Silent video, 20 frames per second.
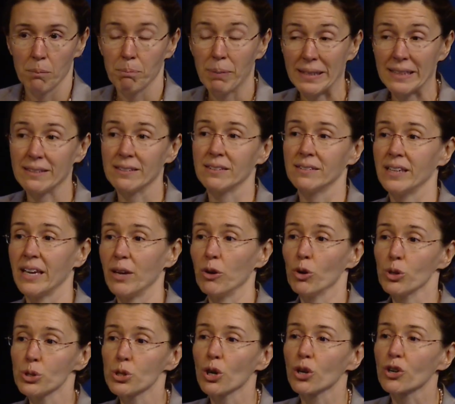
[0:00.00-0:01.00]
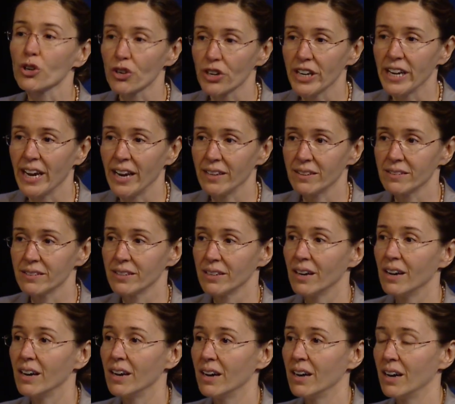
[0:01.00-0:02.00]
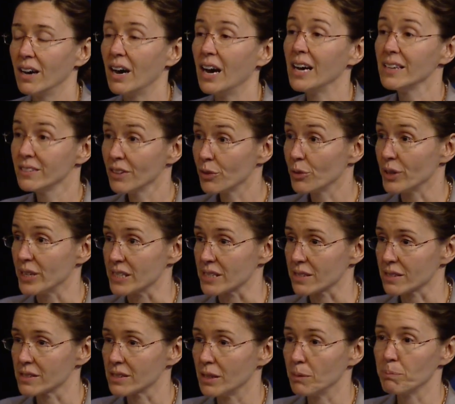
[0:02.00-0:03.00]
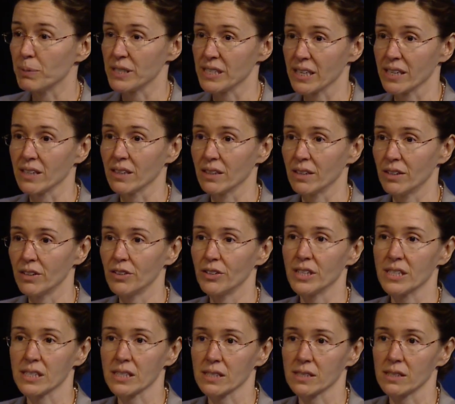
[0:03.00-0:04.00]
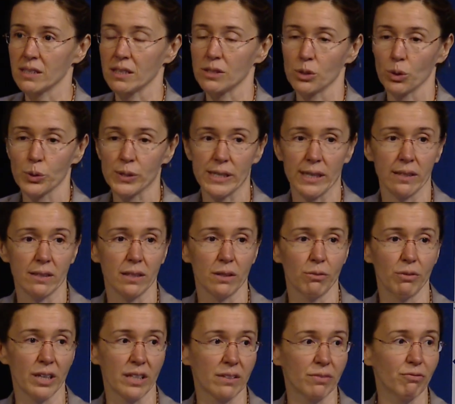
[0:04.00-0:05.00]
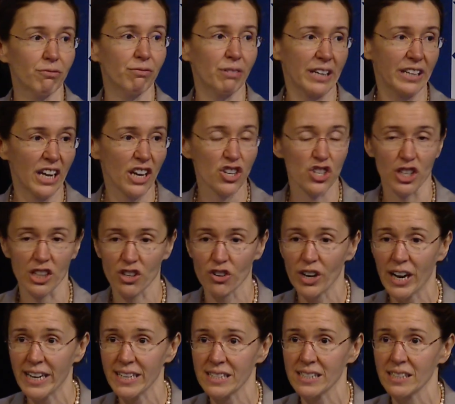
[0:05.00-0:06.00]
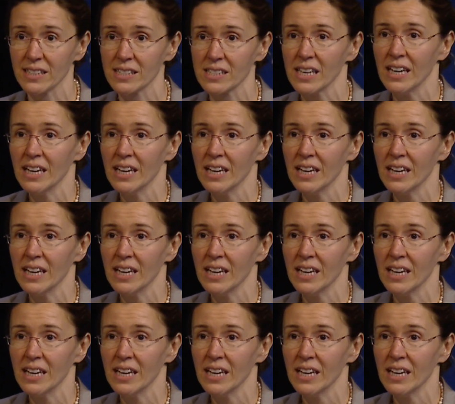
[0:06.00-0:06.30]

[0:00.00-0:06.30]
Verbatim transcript: But they also create uh, other risks, in particular risks associated with financial crisis,